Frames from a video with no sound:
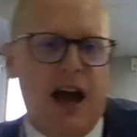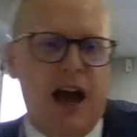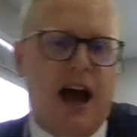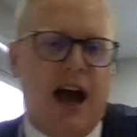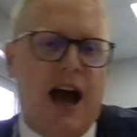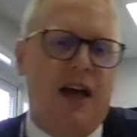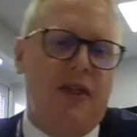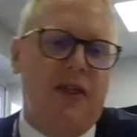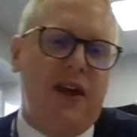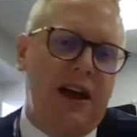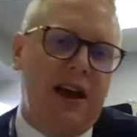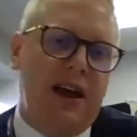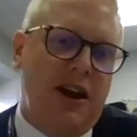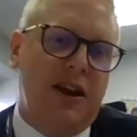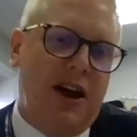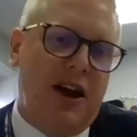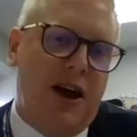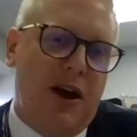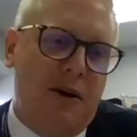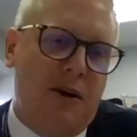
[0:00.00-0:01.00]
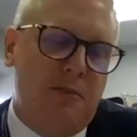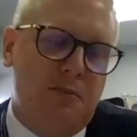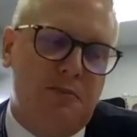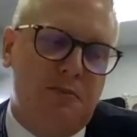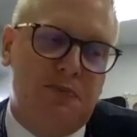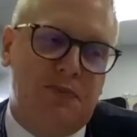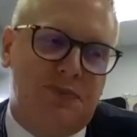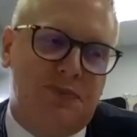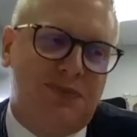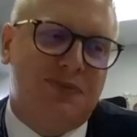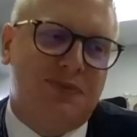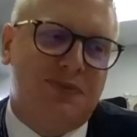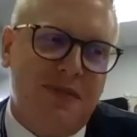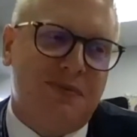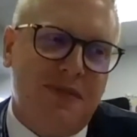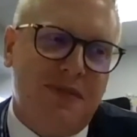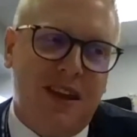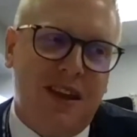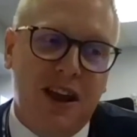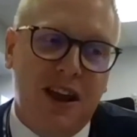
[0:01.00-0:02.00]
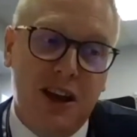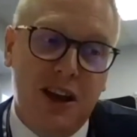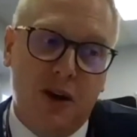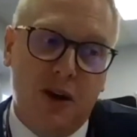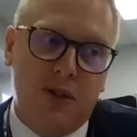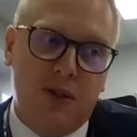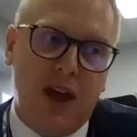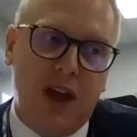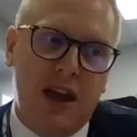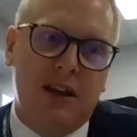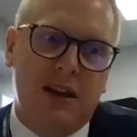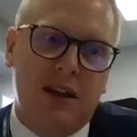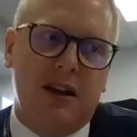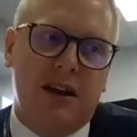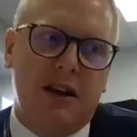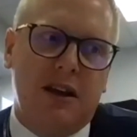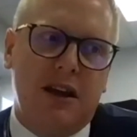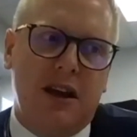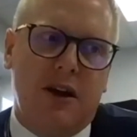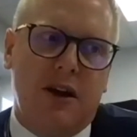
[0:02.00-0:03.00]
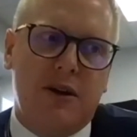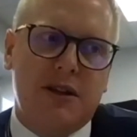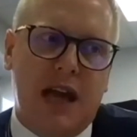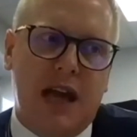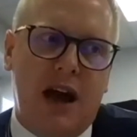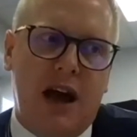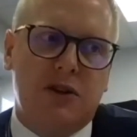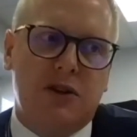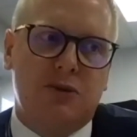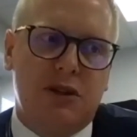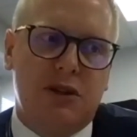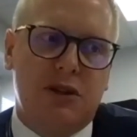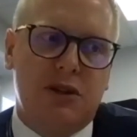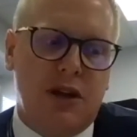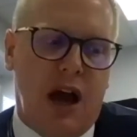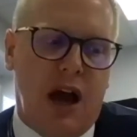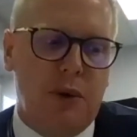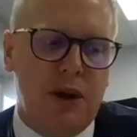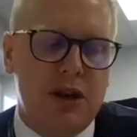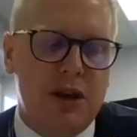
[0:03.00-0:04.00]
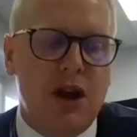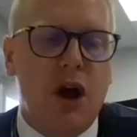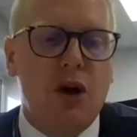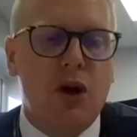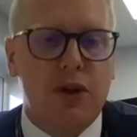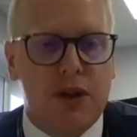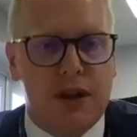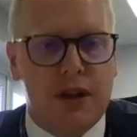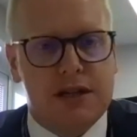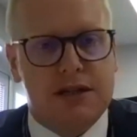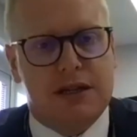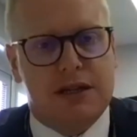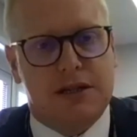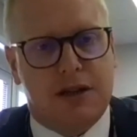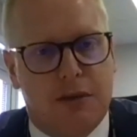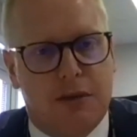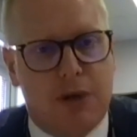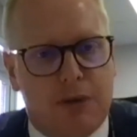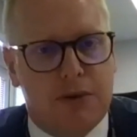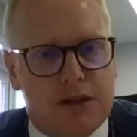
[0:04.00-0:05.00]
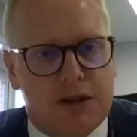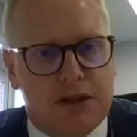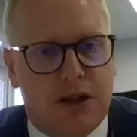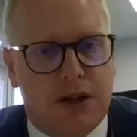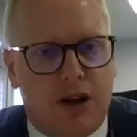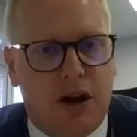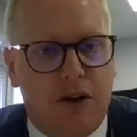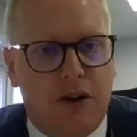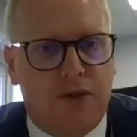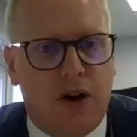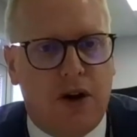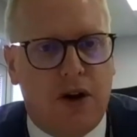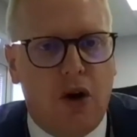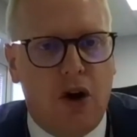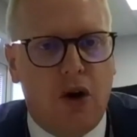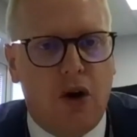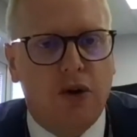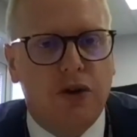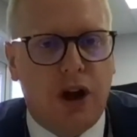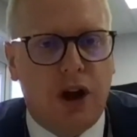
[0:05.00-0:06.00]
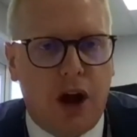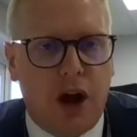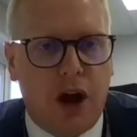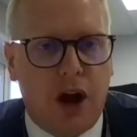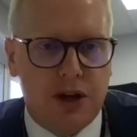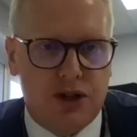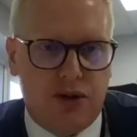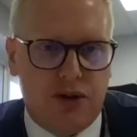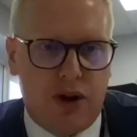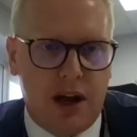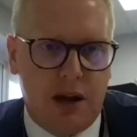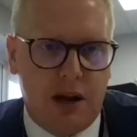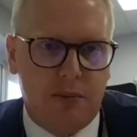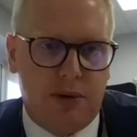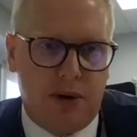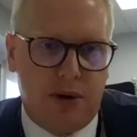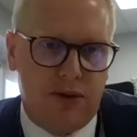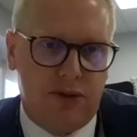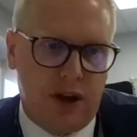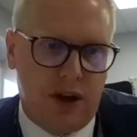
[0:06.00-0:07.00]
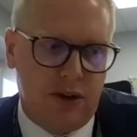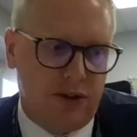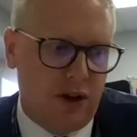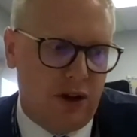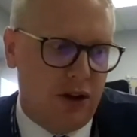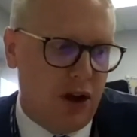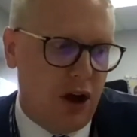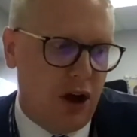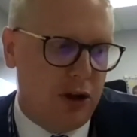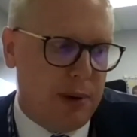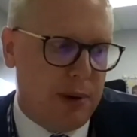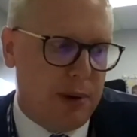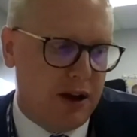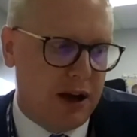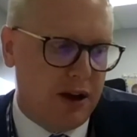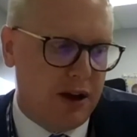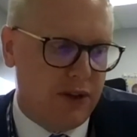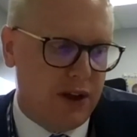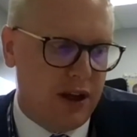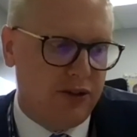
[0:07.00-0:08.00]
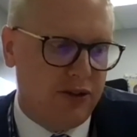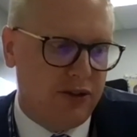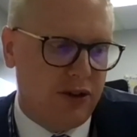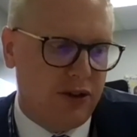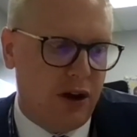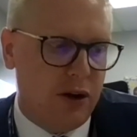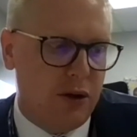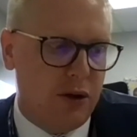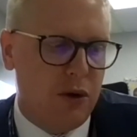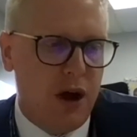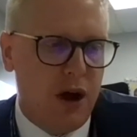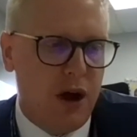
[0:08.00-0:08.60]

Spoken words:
and then it's how do we do that? And we know that there's this commitment to kind of an ongoing training process at the back of this. So,